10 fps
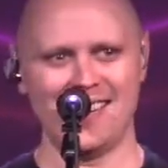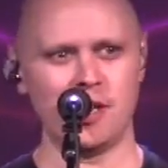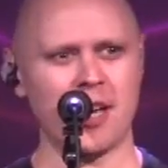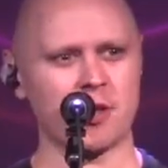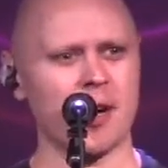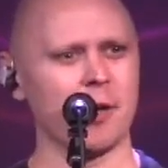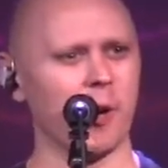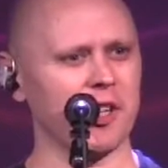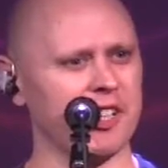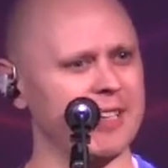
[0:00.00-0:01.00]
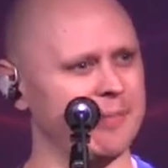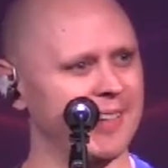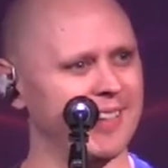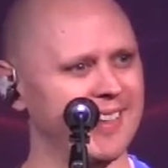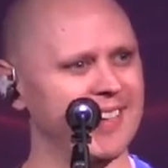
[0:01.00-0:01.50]
You guys ready to worship?
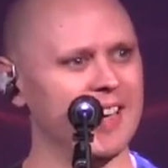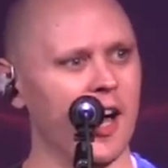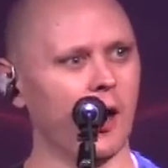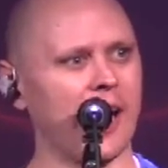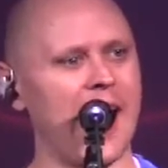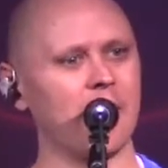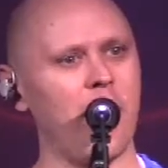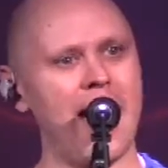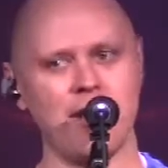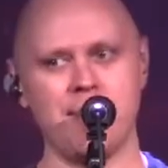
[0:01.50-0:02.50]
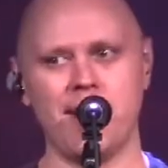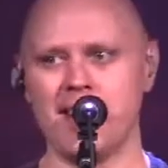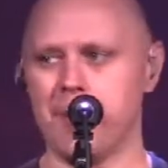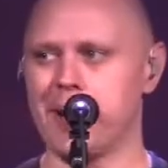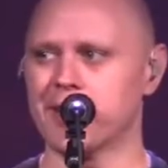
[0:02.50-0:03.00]
Okay, I don't have
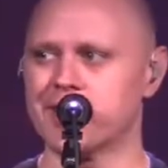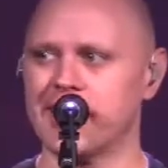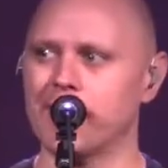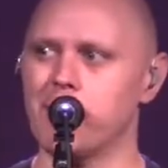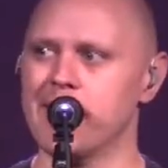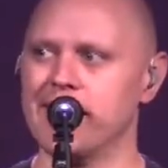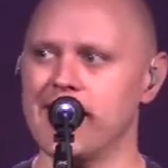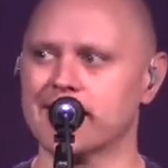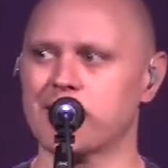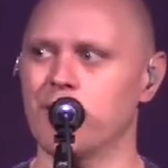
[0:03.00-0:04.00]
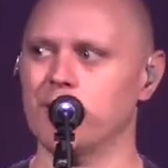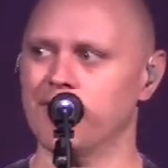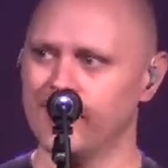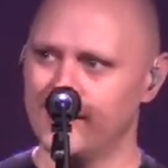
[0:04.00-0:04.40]
anybody up here singing with me today, so